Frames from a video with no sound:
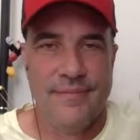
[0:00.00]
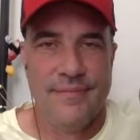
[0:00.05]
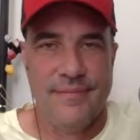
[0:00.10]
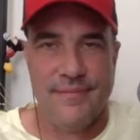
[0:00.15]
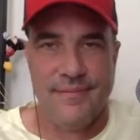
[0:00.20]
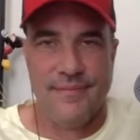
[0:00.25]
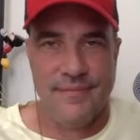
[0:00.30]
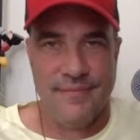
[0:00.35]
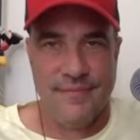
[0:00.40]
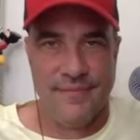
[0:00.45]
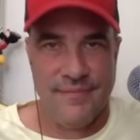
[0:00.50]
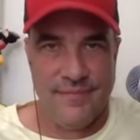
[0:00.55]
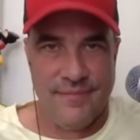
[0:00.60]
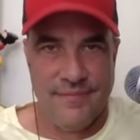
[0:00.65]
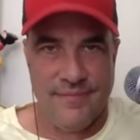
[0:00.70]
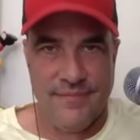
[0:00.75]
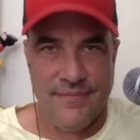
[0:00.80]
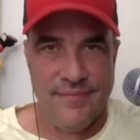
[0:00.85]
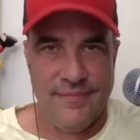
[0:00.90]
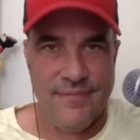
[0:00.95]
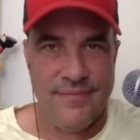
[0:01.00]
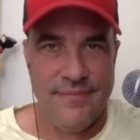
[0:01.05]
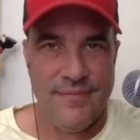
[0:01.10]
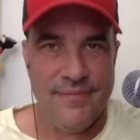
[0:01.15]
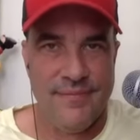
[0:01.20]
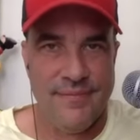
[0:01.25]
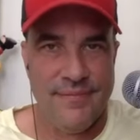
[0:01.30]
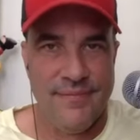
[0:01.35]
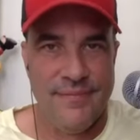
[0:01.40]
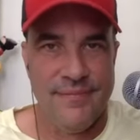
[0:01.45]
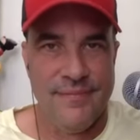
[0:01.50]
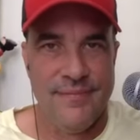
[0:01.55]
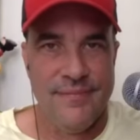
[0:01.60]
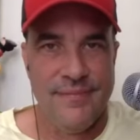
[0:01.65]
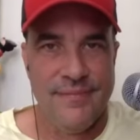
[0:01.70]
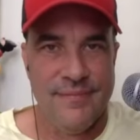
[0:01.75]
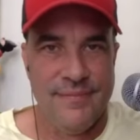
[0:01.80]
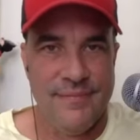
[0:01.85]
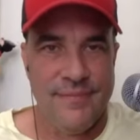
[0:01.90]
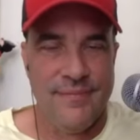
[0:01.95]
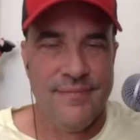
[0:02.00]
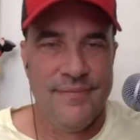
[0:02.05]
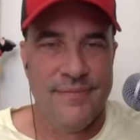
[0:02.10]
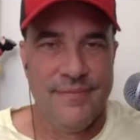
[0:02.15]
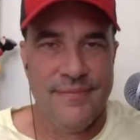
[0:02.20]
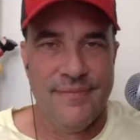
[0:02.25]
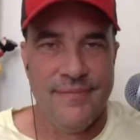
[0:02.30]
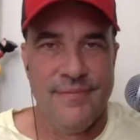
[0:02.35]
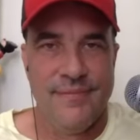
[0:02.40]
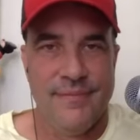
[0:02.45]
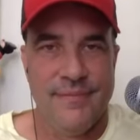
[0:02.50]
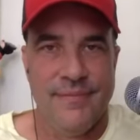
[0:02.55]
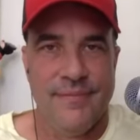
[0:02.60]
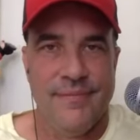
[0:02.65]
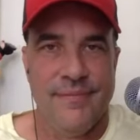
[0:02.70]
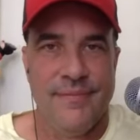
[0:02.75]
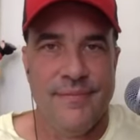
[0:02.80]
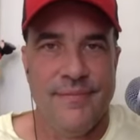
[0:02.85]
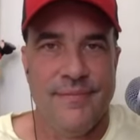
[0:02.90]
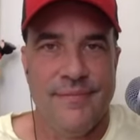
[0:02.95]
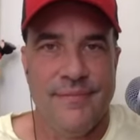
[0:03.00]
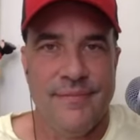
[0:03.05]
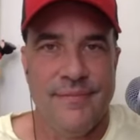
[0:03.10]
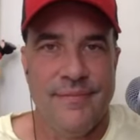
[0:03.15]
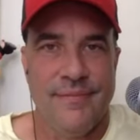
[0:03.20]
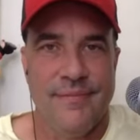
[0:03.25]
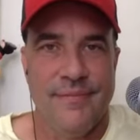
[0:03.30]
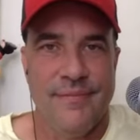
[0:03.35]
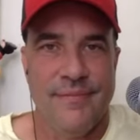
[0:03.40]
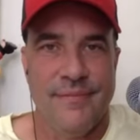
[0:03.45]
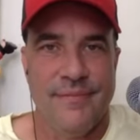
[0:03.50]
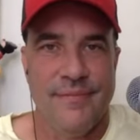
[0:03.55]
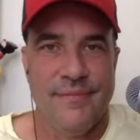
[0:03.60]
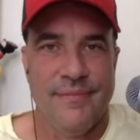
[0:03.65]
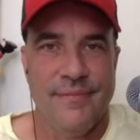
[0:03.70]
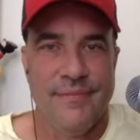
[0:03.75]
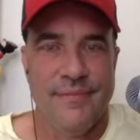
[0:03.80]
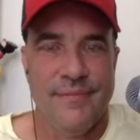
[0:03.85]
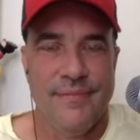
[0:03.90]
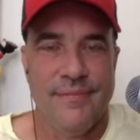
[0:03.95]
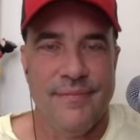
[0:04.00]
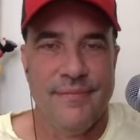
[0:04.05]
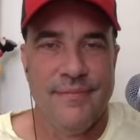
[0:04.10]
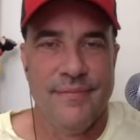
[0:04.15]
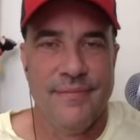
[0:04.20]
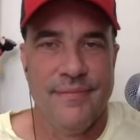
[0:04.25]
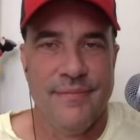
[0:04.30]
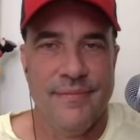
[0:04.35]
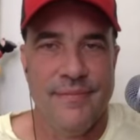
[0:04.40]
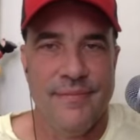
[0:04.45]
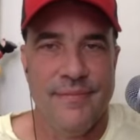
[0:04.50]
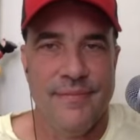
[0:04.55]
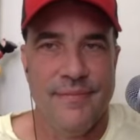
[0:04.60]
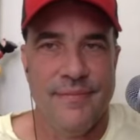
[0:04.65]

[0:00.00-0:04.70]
(not speaking)